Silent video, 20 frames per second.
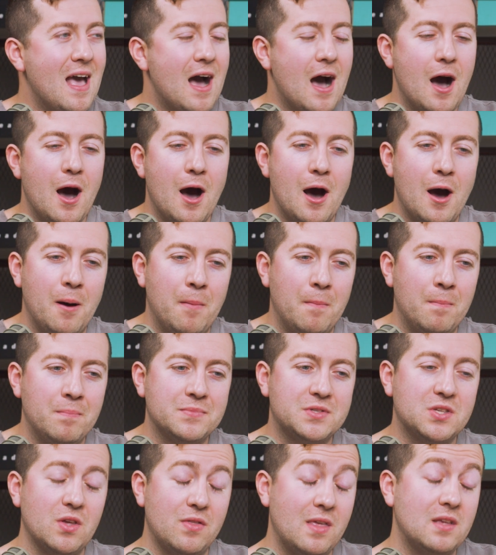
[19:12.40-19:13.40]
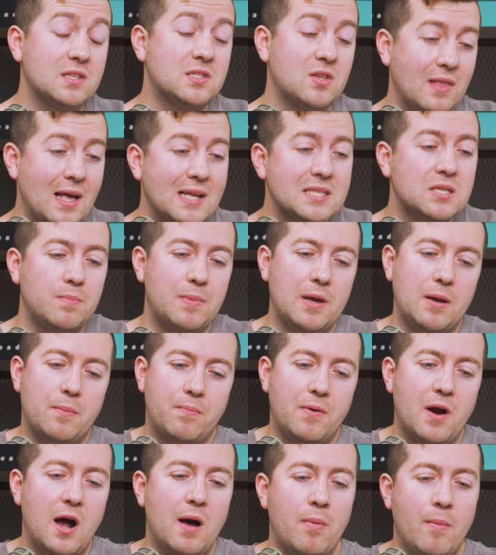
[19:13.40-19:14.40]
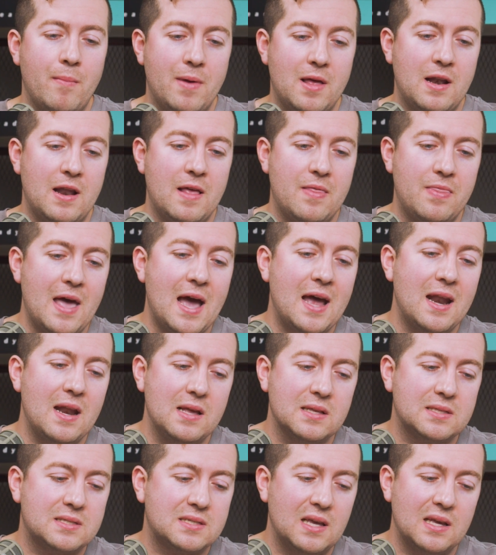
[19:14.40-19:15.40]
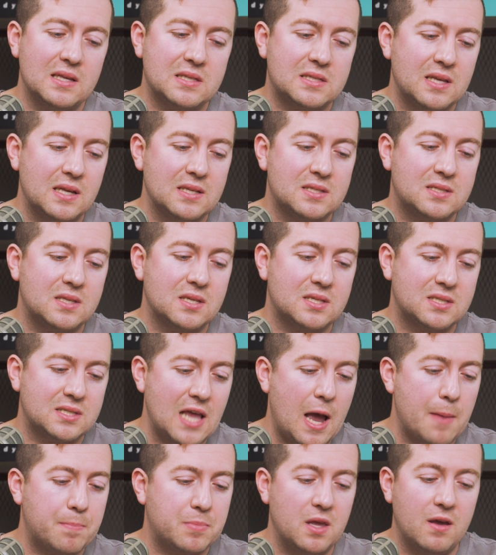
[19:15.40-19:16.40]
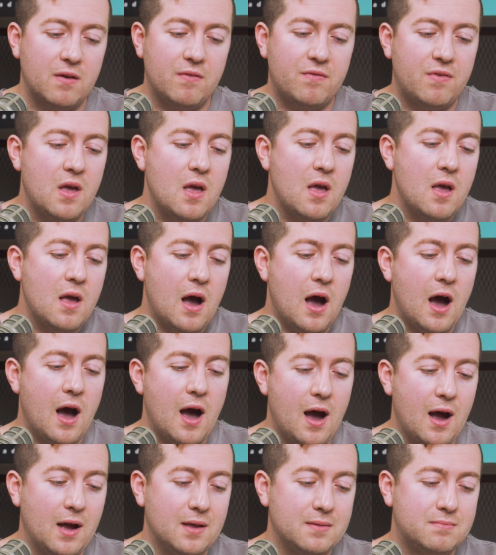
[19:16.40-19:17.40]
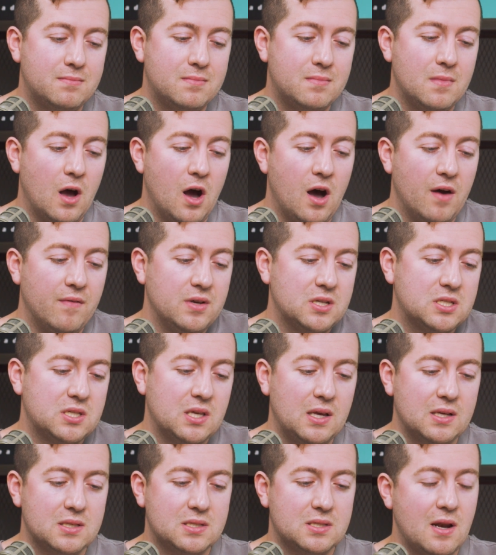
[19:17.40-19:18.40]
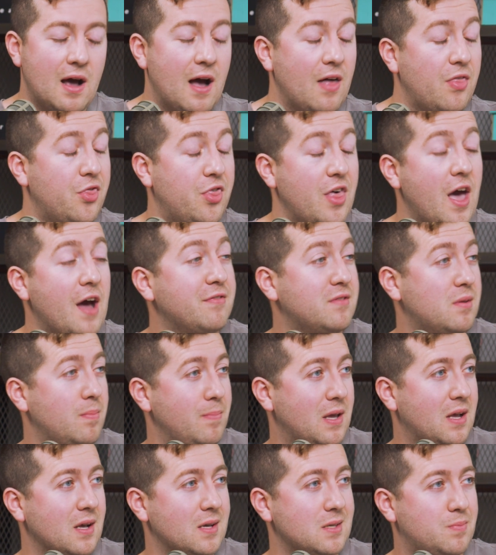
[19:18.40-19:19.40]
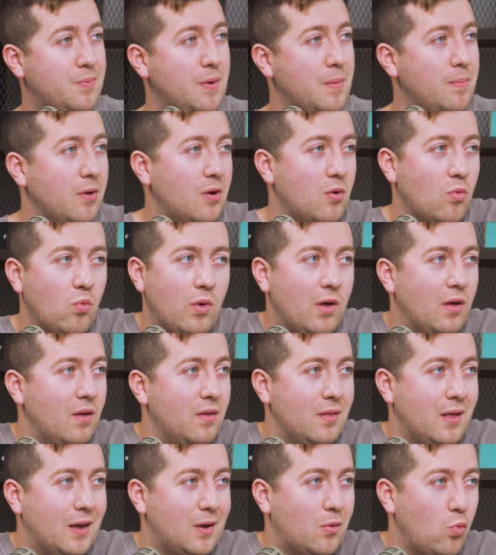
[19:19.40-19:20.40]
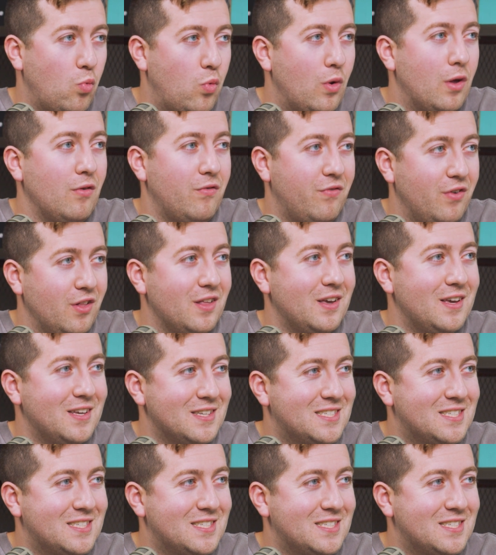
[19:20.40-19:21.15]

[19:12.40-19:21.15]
So that's a big problem, and that it's deceptive. Obviously, it's not theft because people are willfully